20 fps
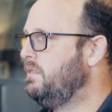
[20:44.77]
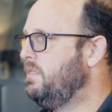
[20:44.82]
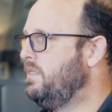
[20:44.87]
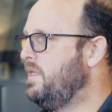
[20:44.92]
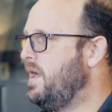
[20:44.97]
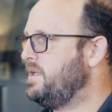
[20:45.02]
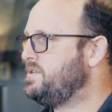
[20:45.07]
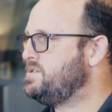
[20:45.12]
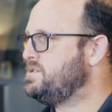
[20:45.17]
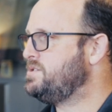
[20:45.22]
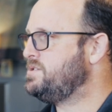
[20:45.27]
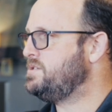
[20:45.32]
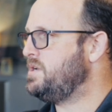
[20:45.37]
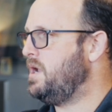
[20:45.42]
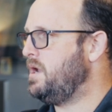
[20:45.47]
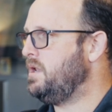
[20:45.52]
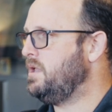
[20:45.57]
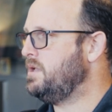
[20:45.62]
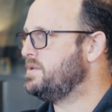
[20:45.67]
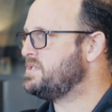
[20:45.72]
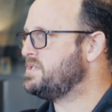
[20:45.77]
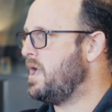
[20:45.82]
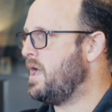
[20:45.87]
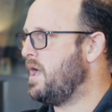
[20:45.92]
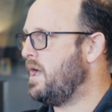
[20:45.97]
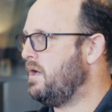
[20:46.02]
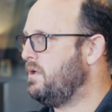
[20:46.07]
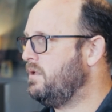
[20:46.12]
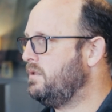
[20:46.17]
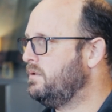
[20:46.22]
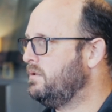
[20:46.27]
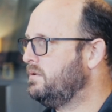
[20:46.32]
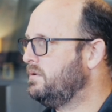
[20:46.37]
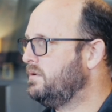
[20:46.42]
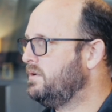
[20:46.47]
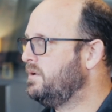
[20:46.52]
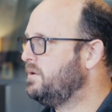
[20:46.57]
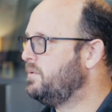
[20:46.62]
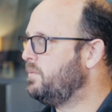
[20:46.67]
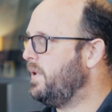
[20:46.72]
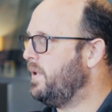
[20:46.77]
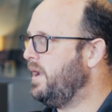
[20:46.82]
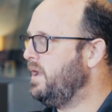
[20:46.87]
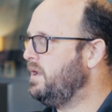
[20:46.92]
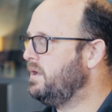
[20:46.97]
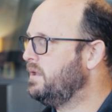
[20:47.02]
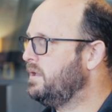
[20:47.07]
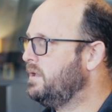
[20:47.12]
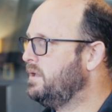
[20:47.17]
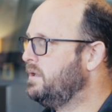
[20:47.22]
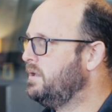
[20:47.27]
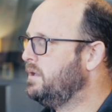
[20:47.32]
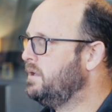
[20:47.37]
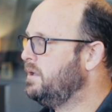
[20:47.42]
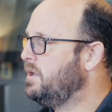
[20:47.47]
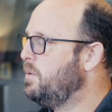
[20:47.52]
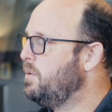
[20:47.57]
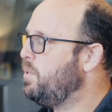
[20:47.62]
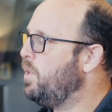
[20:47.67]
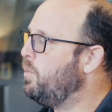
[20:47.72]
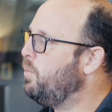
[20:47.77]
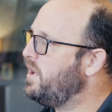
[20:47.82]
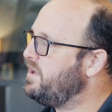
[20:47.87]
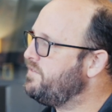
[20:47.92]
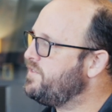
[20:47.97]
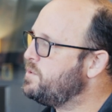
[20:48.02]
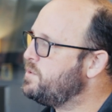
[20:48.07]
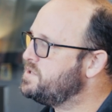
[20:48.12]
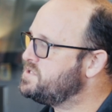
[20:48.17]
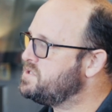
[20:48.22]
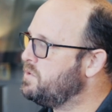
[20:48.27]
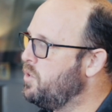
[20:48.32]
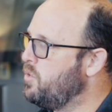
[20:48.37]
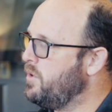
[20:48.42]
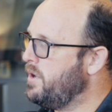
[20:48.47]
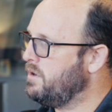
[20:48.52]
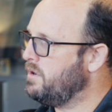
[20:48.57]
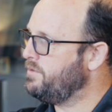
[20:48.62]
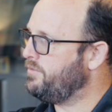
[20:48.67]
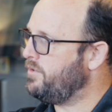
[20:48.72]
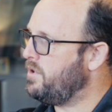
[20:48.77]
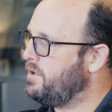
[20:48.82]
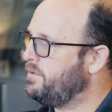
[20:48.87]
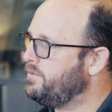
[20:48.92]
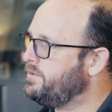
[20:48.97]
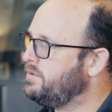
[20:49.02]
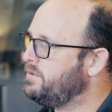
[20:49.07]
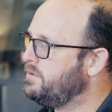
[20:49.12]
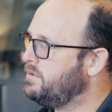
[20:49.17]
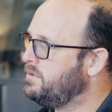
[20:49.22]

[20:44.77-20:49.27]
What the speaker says: that's shady as hell, right? But what if there was a lawyer involved?